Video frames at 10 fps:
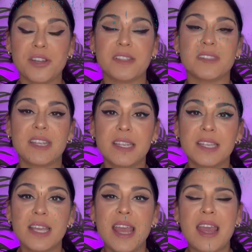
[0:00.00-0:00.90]
and this
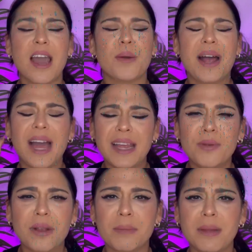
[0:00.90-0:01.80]
healing, I would highly
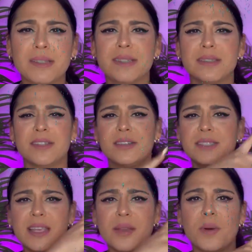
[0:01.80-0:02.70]
recommend to consider
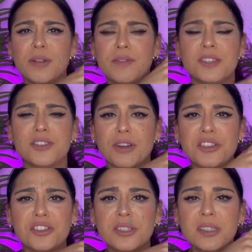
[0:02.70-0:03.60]
taking one of these
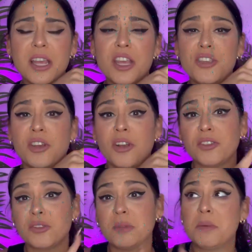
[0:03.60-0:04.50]
stretches. You can
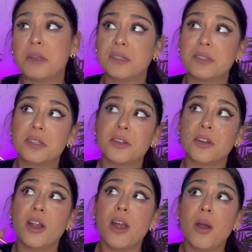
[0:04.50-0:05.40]
also maybe
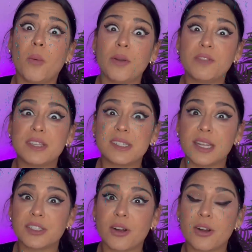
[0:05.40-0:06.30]
consider one of these
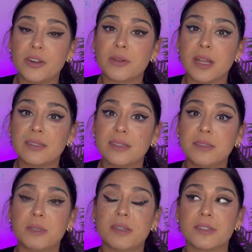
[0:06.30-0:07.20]
dance cardio
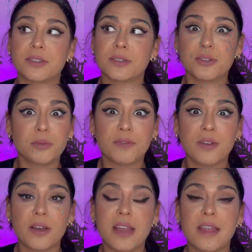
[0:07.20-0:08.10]
classes because they're super
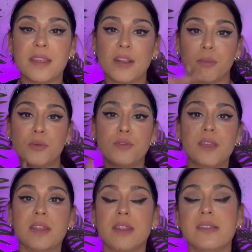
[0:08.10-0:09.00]
fun and they are
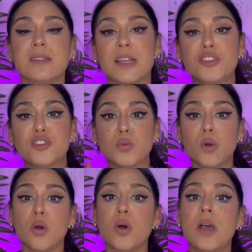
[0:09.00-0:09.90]
moving the
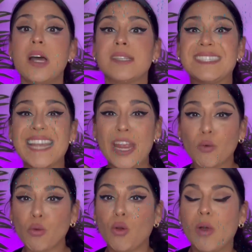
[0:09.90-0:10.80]
sensual,
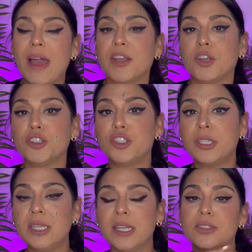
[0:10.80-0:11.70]
sacral
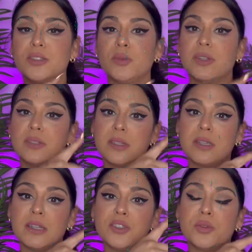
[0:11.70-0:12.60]
energy, and so does
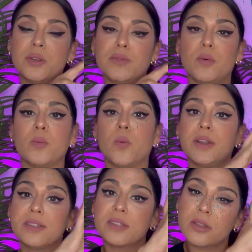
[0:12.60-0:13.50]
the intuitive one.
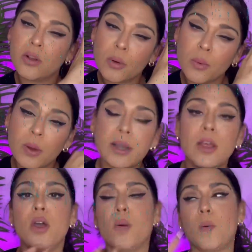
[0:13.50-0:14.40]
One is a slower one,
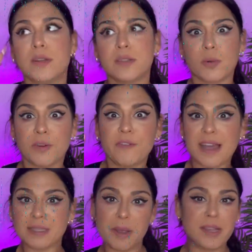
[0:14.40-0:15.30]
one is a more
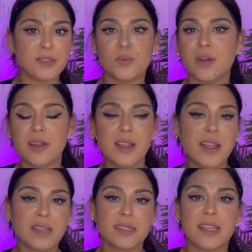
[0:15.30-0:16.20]
fast-paced one
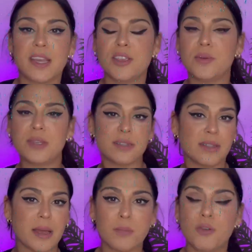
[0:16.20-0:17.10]
to get you into
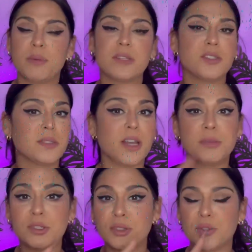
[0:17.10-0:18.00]
that movement. So it's
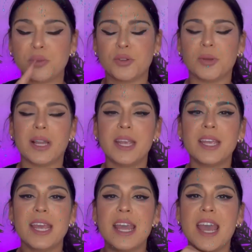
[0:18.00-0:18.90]
up to you which one you'd
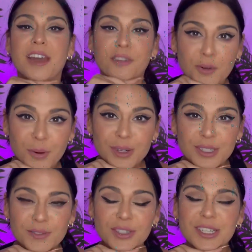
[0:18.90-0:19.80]
like. And of course,
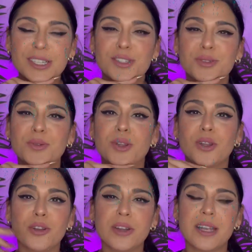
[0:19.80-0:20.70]
if you're into
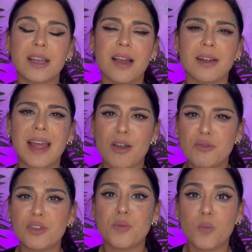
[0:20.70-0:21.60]
learning on how
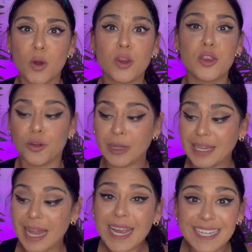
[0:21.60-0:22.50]
you can work your
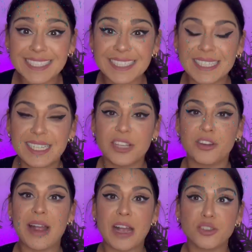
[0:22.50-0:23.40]
light,
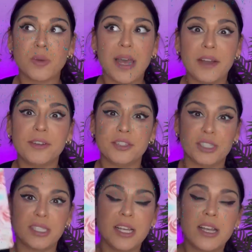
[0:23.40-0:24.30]
your actual energy,